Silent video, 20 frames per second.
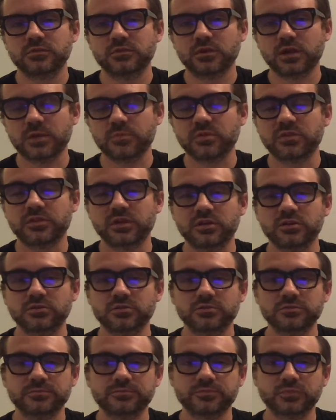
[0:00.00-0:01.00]

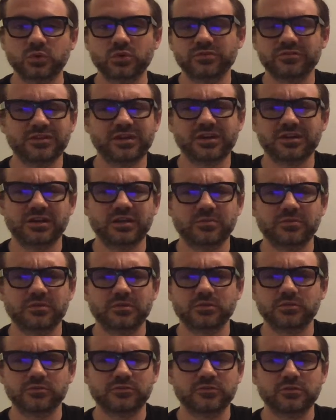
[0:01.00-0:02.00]
hypothetical. Well, it's not a
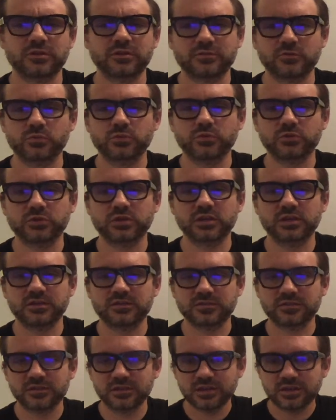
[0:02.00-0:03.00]
hypothetical, sorry, it's a real
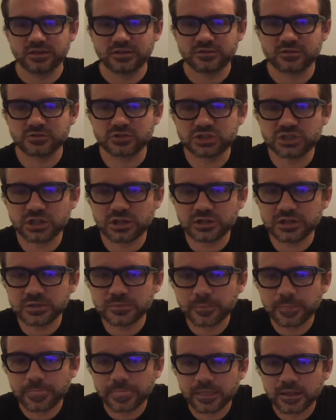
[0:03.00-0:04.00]
case. So,
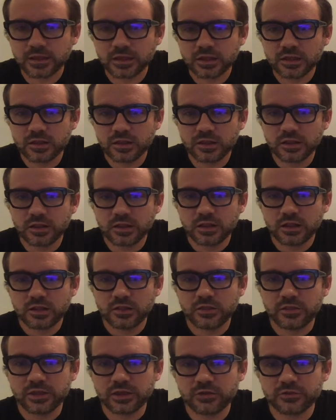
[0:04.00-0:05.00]
Sherry,
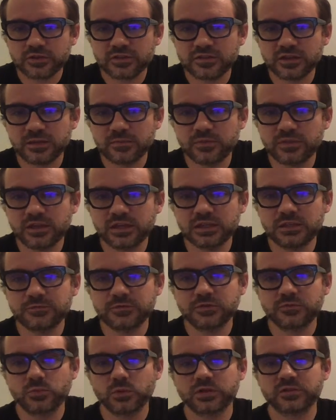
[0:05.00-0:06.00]
they are the same thing even
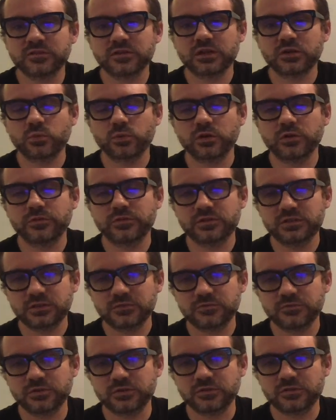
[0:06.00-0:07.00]
if one is not aware of the
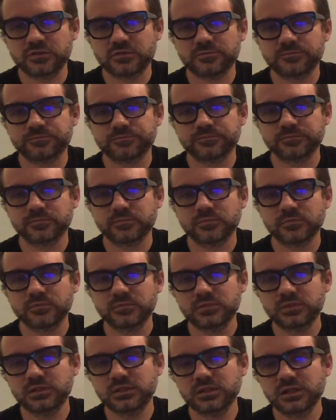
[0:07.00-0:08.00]
difference.
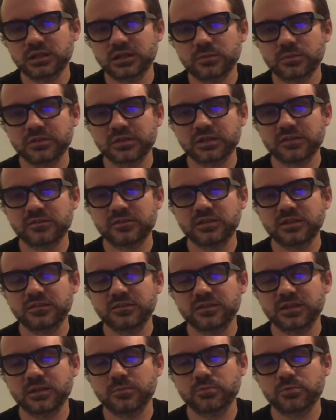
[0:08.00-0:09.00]
Yeah, but that's the
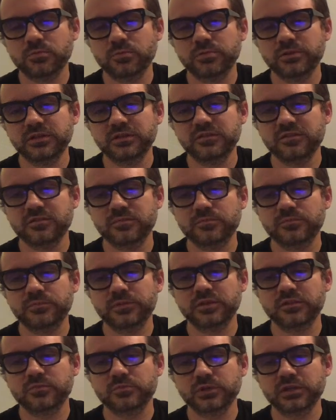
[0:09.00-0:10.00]
example. Please
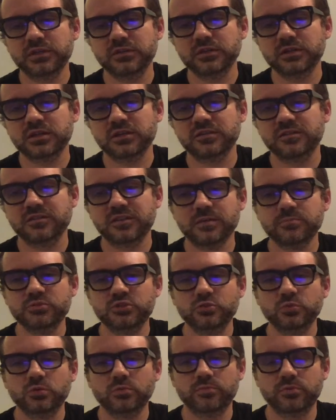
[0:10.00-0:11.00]
explain the
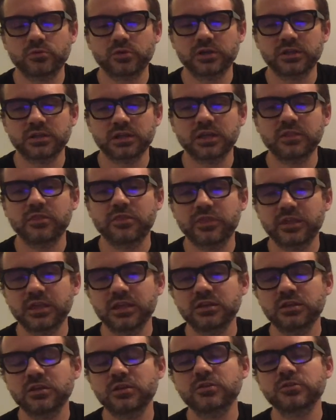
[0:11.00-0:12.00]
conceptual point and
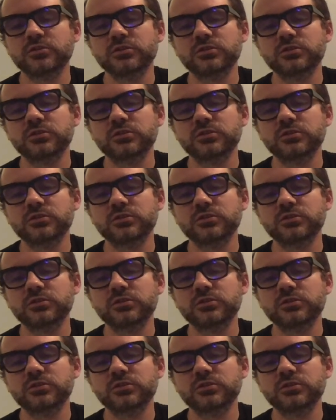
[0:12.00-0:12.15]
then